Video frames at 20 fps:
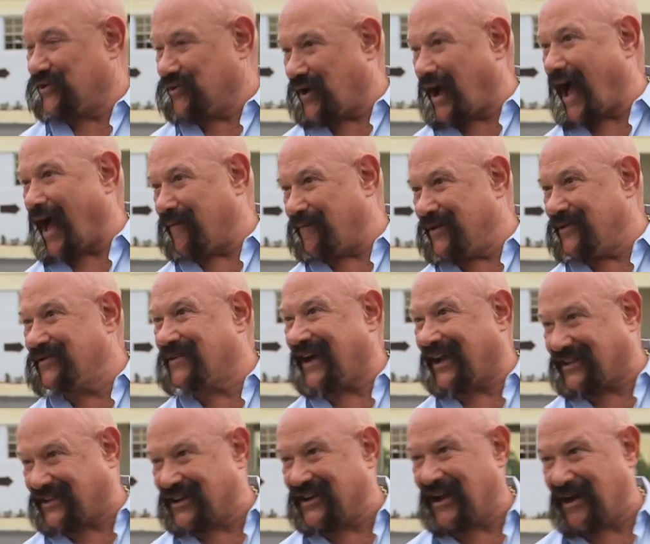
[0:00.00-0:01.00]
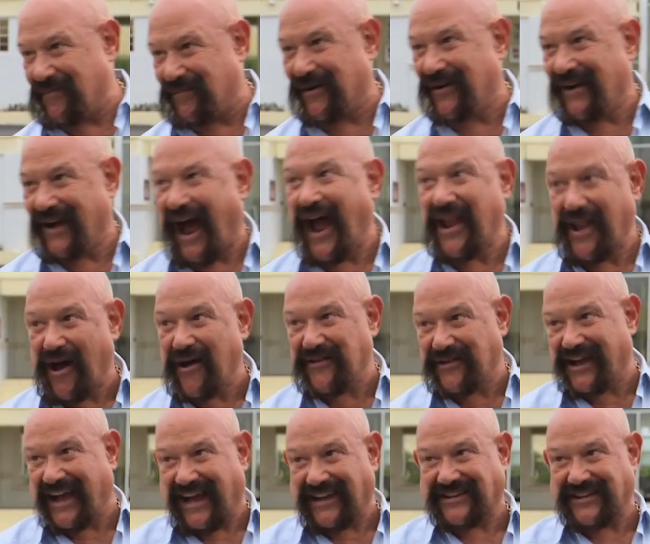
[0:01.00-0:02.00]
You got me. You got your number. I know
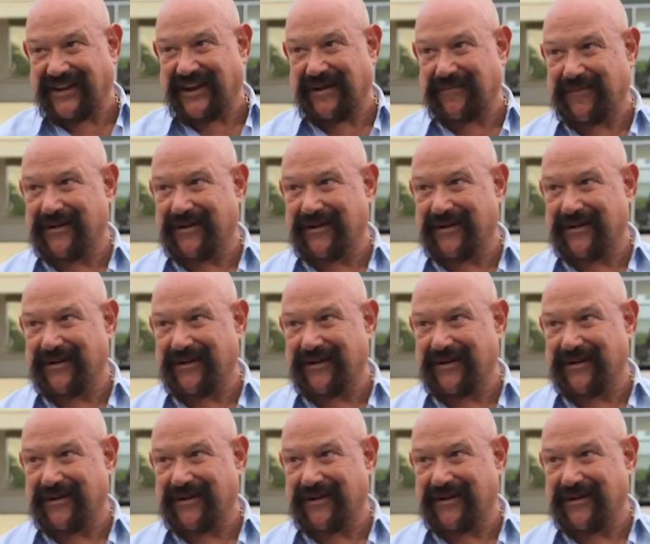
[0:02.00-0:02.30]
you got your number.